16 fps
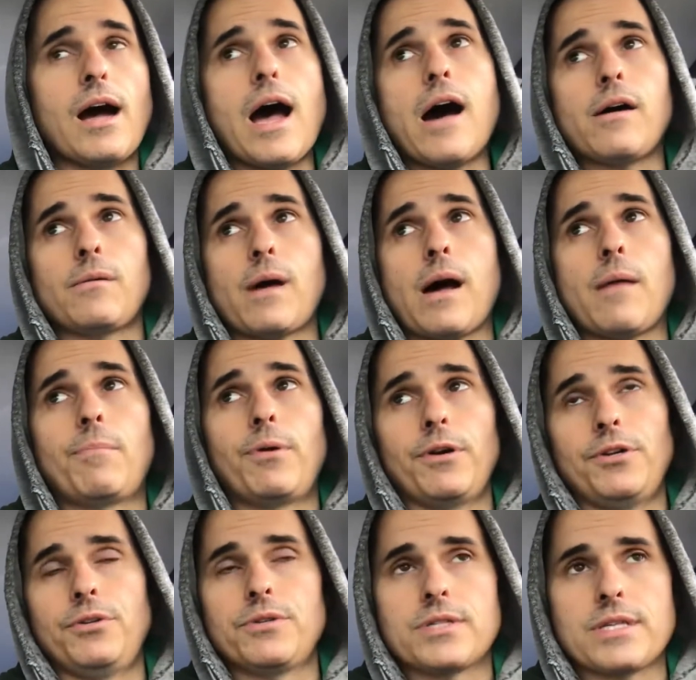I'll
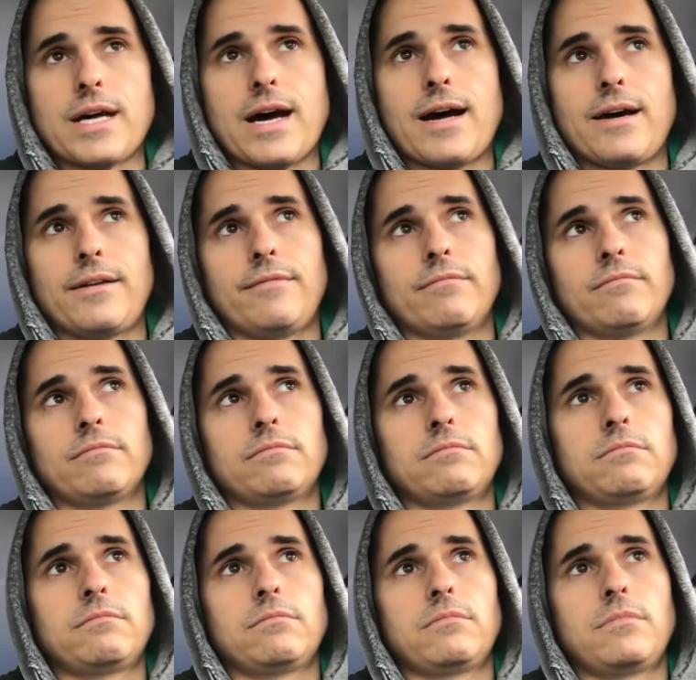put you aside
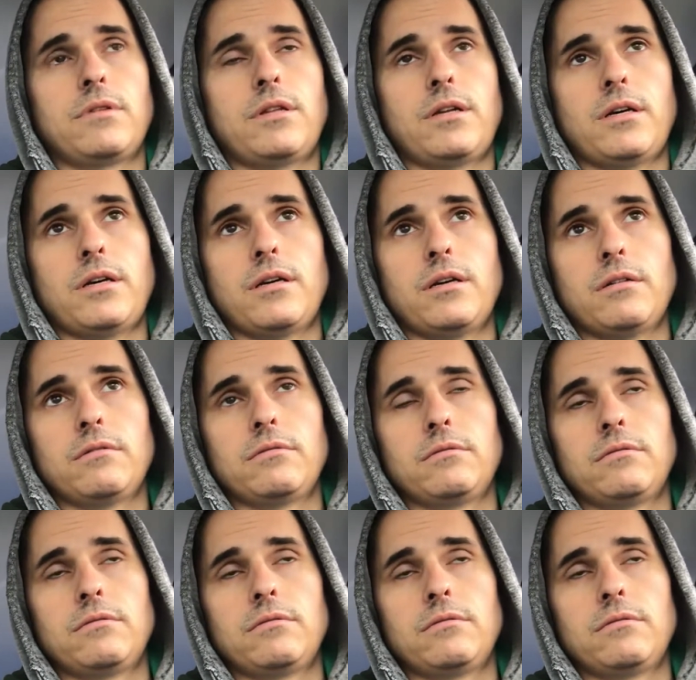the